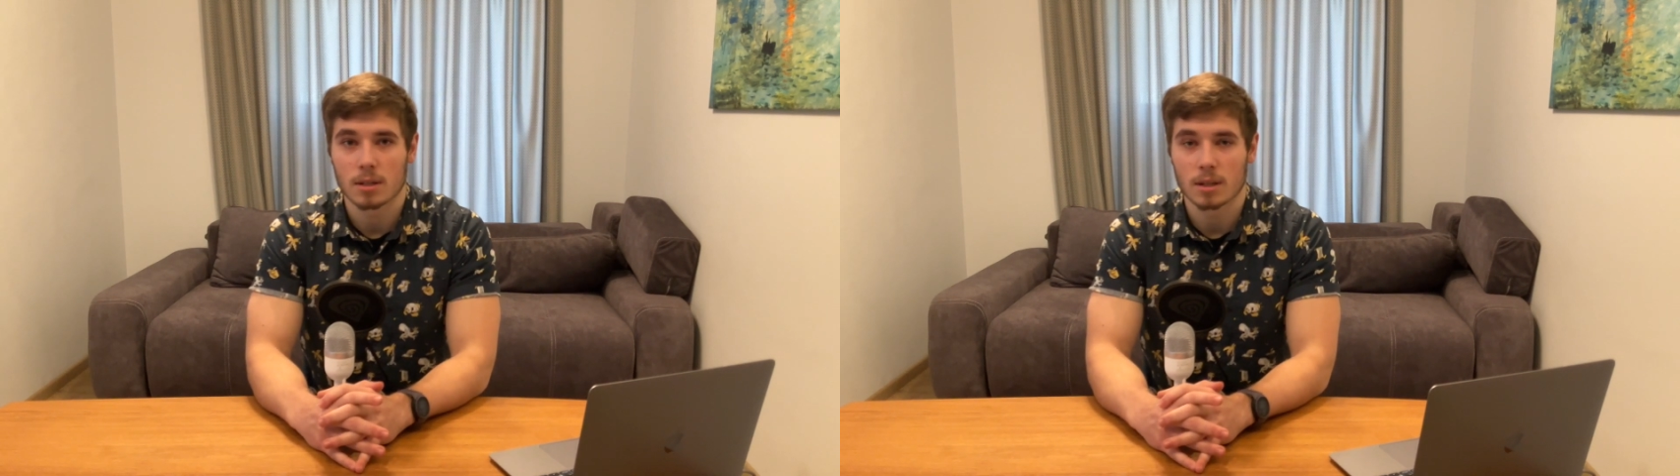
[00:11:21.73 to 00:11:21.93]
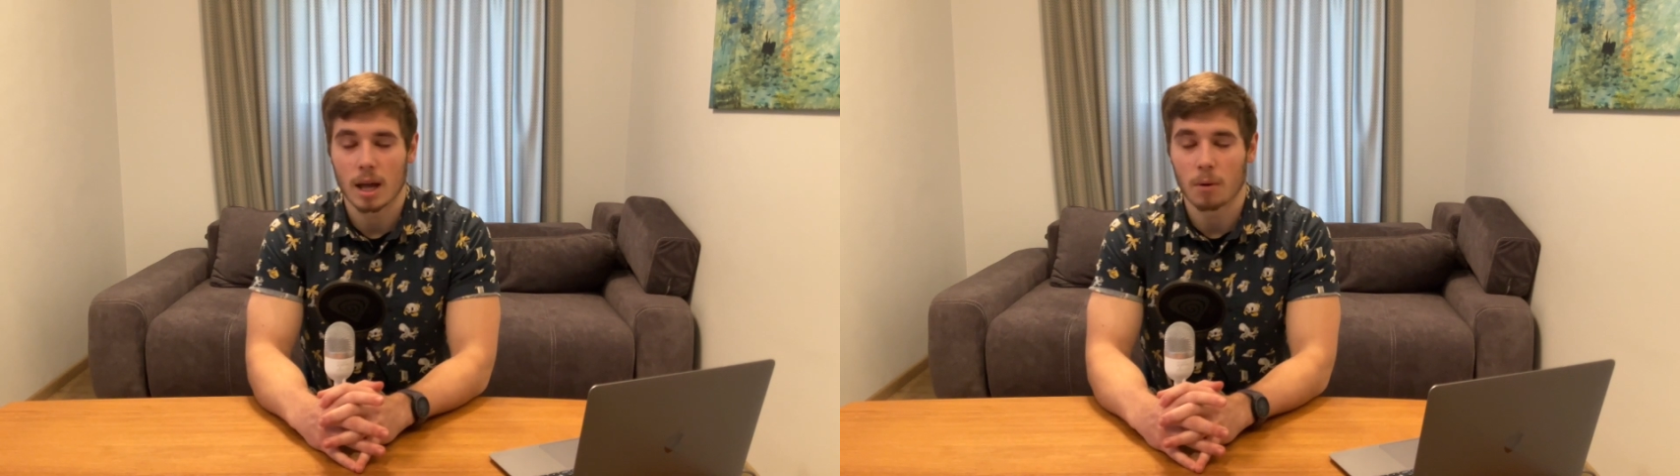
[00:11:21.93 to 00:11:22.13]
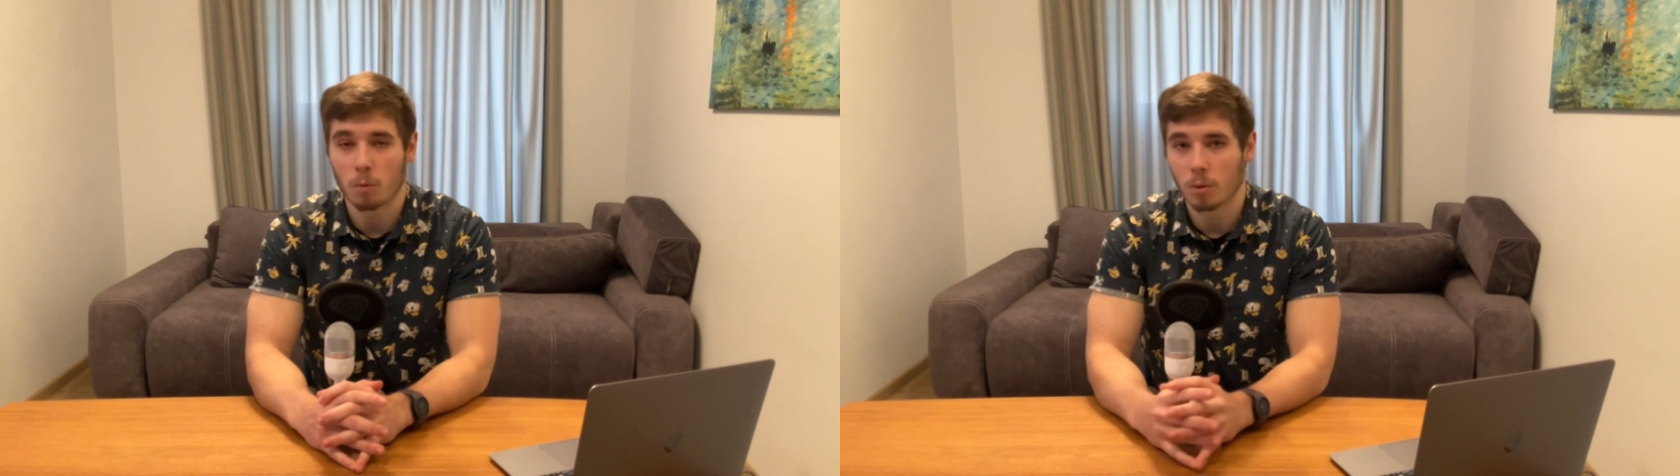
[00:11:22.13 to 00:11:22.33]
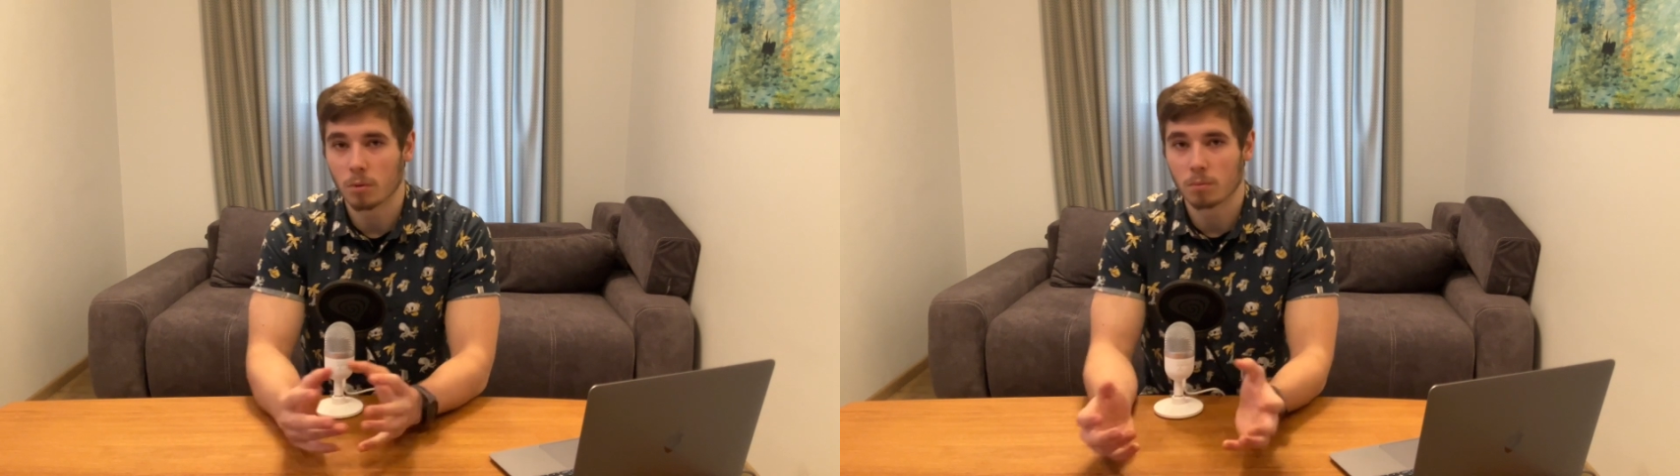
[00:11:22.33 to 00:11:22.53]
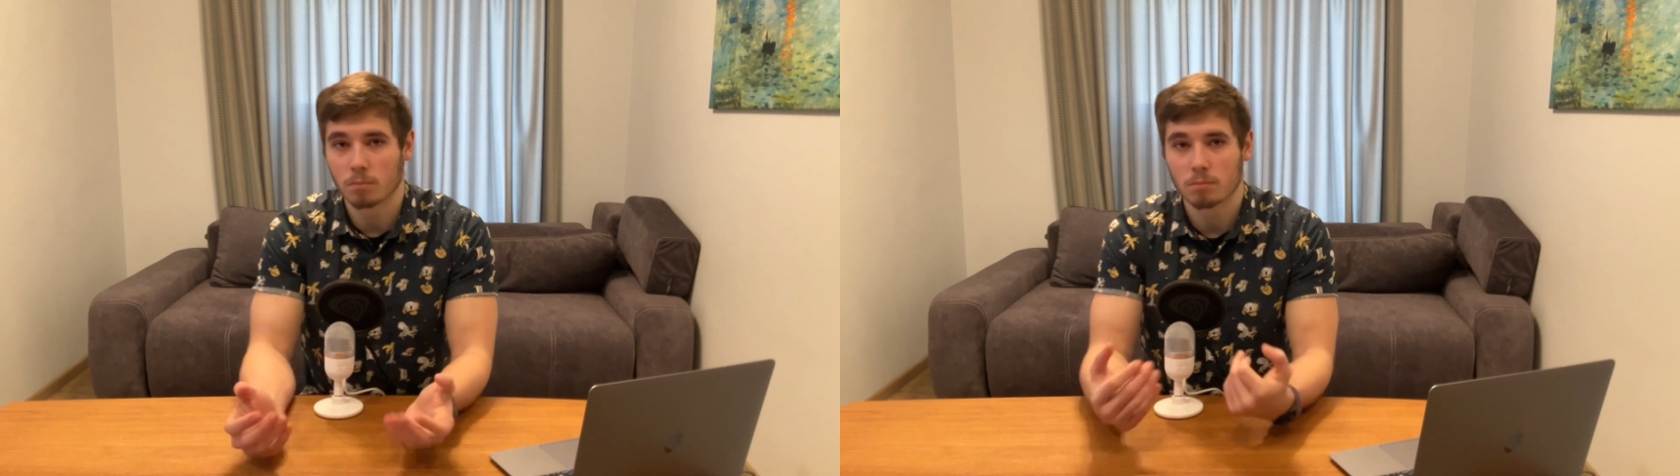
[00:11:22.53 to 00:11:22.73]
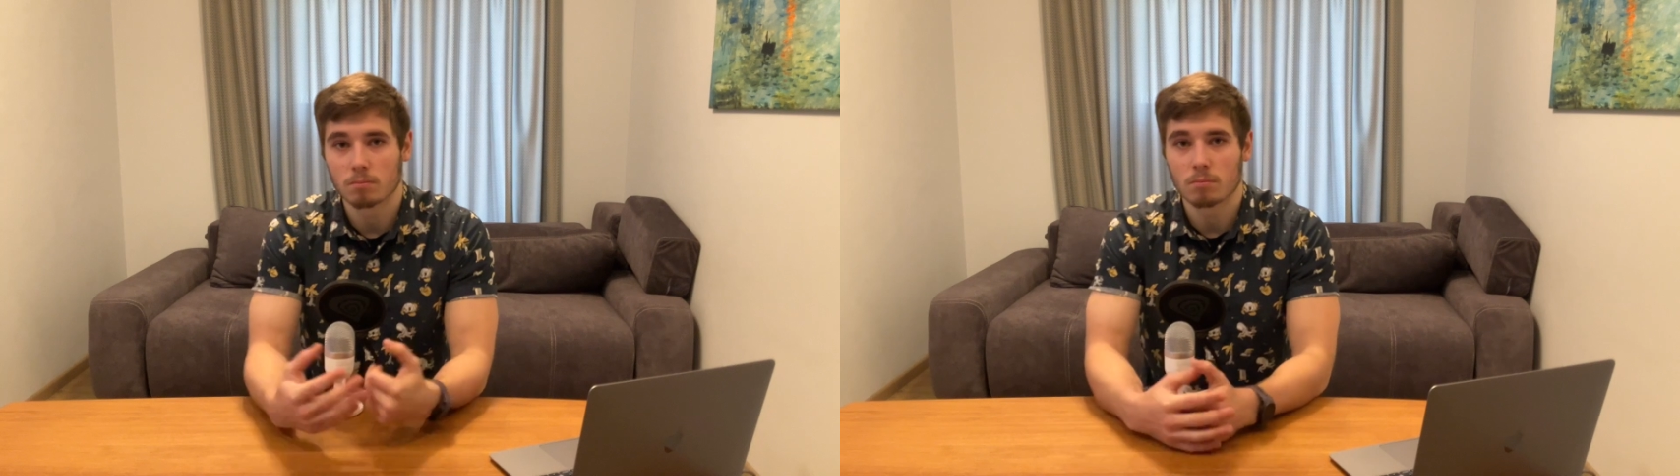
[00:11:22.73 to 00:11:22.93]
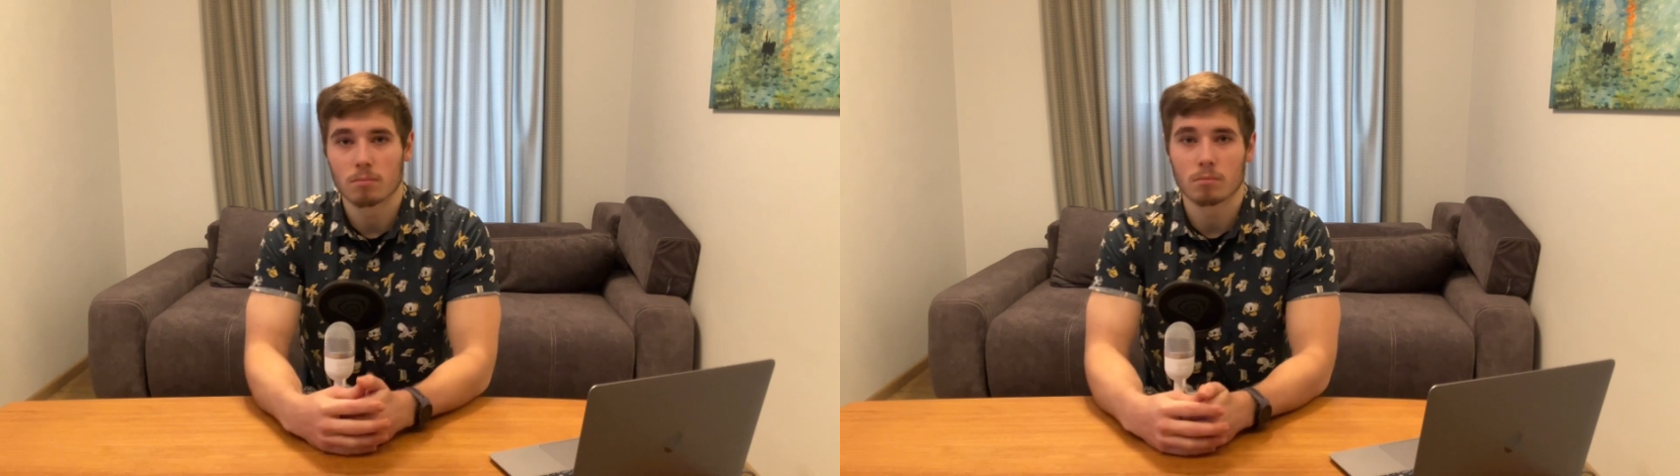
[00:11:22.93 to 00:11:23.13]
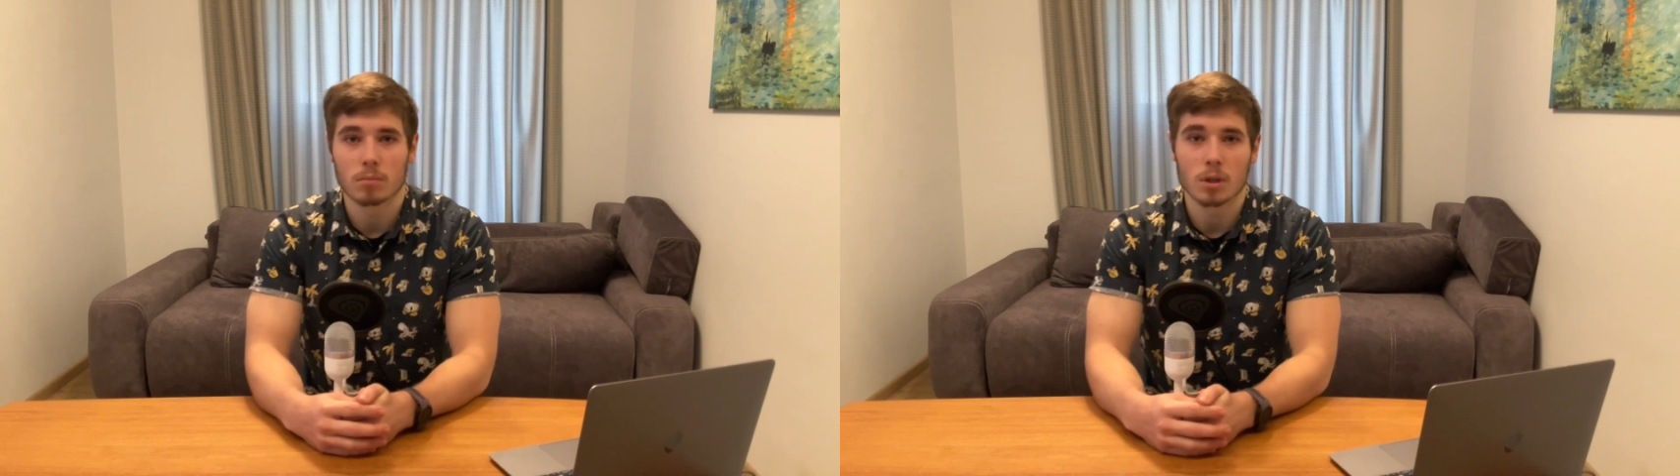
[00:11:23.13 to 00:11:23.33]
that will
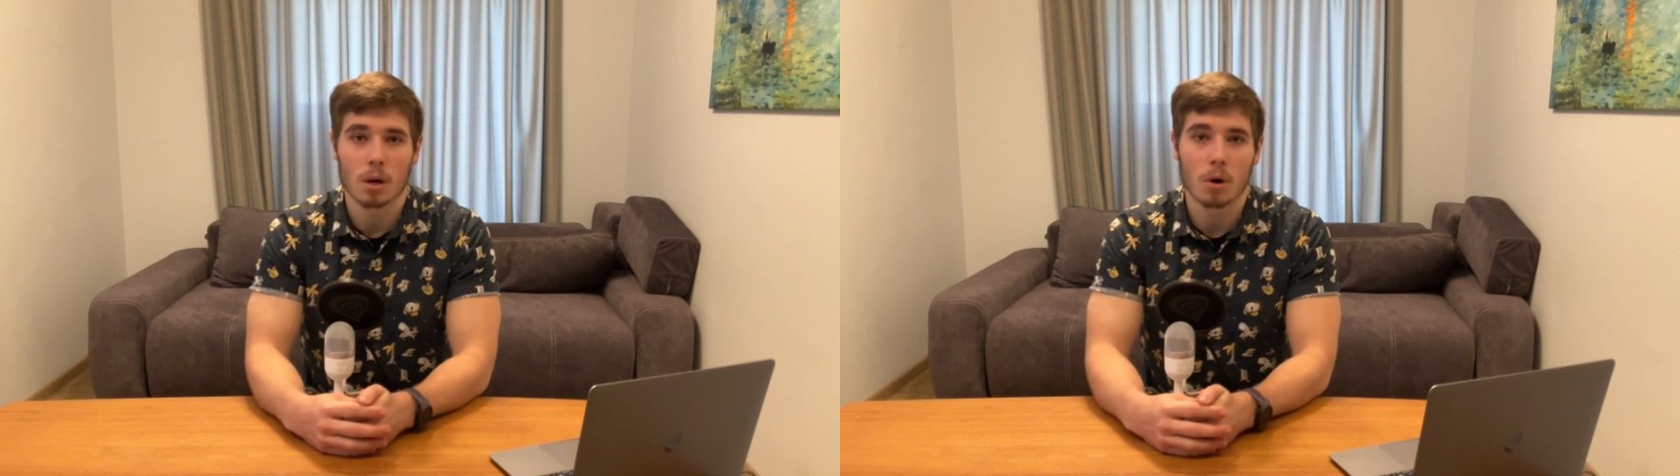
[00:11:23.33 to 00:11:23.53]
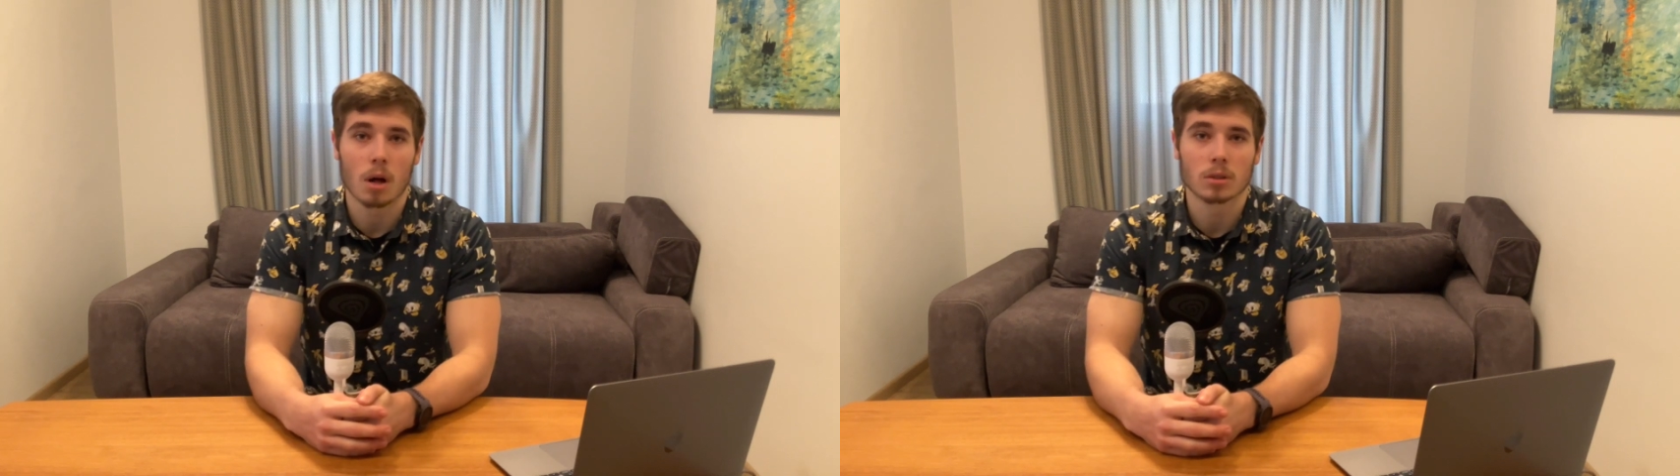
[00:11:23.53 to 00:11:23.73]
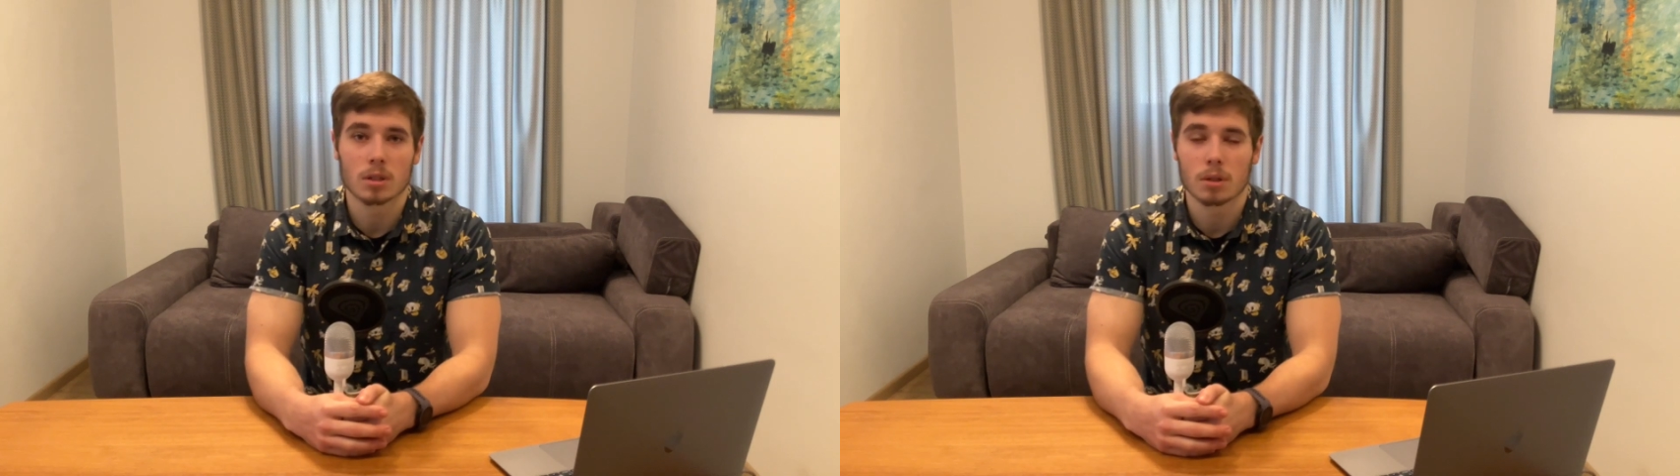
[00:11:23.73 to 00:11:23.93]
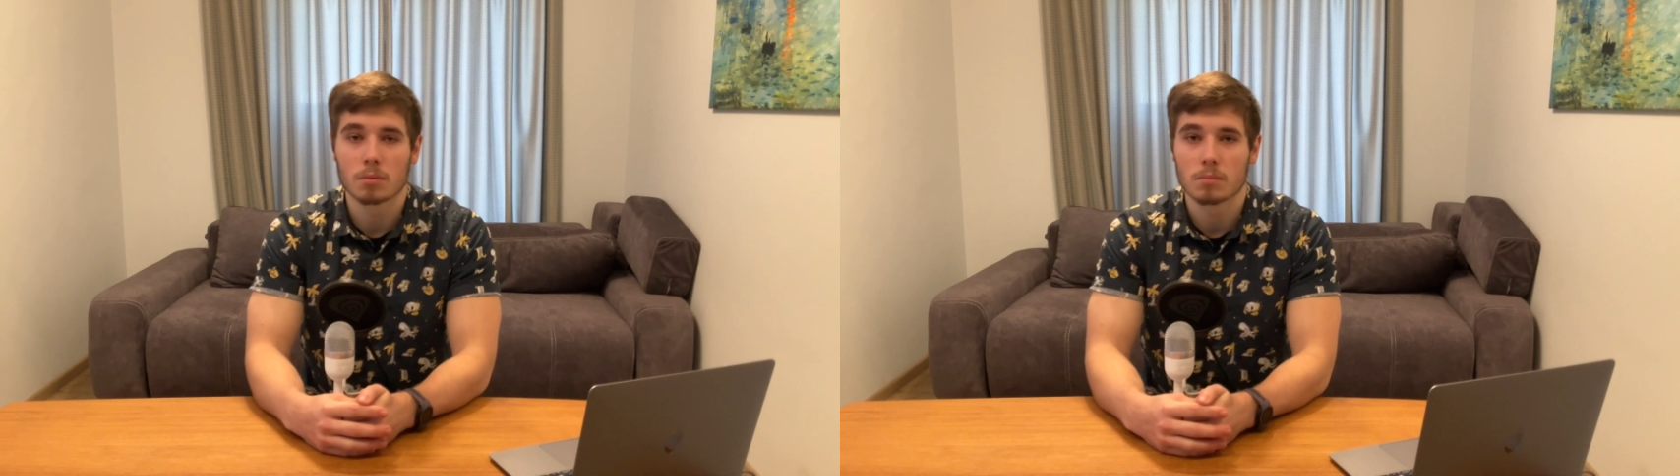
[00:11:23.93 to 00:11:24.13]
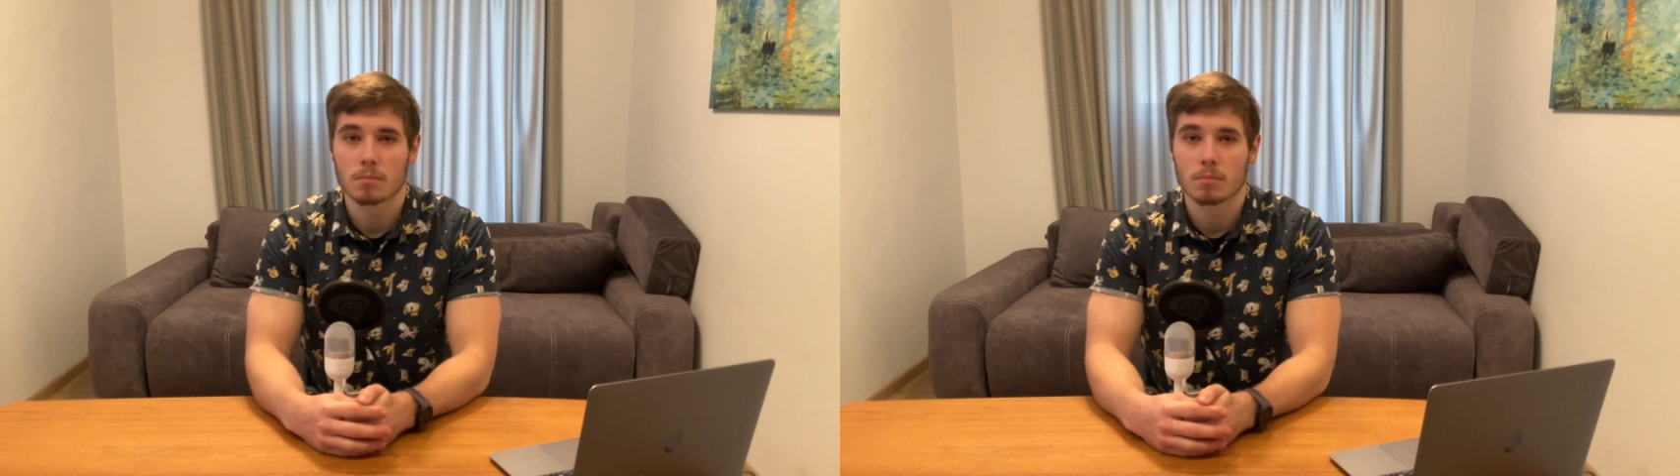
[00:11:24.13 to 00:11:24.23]
go on to you.